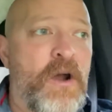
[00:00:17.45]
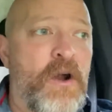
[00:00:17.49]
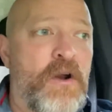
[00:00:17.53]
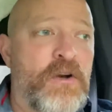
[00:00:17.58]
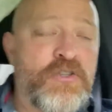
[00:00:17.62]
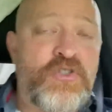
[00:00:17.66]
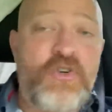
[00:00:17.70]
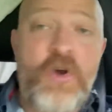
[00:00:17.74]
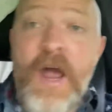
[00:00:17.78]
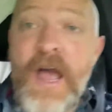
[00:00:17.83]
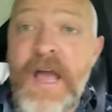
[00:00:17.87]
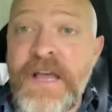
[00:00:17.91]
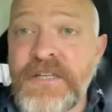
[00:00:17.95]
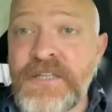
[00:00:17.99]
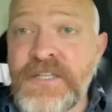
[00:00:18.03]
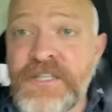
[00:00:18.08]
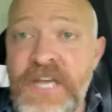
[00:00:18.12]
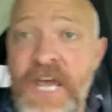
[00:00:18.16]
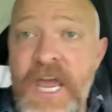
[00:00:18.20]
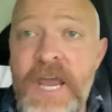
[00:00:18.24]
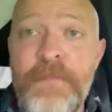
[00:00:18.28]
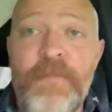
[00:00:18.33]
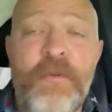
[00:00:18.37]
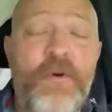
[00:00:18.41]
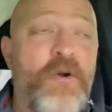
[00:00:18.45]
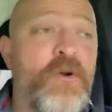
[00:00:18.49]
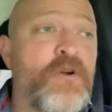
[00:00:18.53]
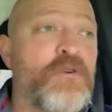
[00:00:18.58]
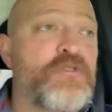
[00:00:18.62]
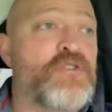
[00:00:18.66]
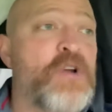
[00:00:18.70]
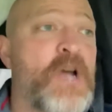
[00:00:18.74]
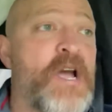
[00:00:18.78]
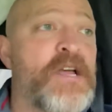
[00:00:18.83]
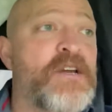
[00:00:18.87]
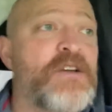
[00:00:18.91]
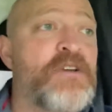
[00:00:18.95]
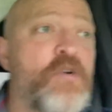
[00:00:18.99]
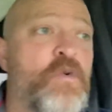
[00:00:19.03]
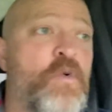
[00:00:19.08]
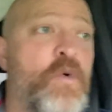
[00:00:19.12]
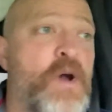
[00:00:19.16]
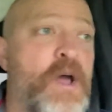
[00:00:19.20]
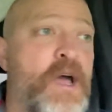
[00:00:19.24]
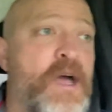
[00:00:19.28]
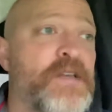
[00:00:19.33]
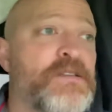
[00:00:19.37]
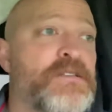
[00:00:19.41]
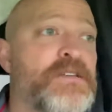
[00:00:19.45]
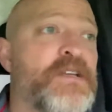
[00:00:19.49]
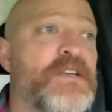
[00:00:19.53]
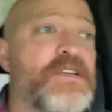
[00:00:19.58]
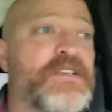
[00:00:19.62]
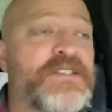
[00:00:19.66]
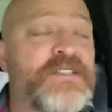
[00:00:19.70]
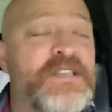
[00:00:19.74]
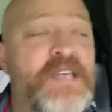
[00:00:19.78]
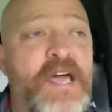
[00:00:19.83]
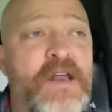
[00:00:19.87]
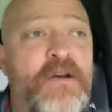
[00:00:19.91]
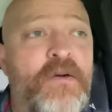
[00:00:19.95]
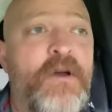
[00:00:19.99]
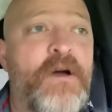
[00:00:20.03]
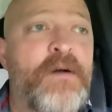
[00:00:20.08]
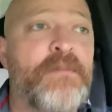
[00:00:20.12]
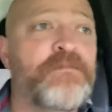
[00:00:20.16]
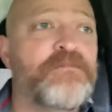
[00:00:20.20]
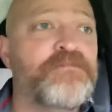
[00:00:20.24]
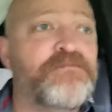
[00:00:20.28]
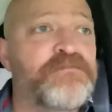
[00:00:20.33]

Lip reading: trying to taper or trying to quit, etc.,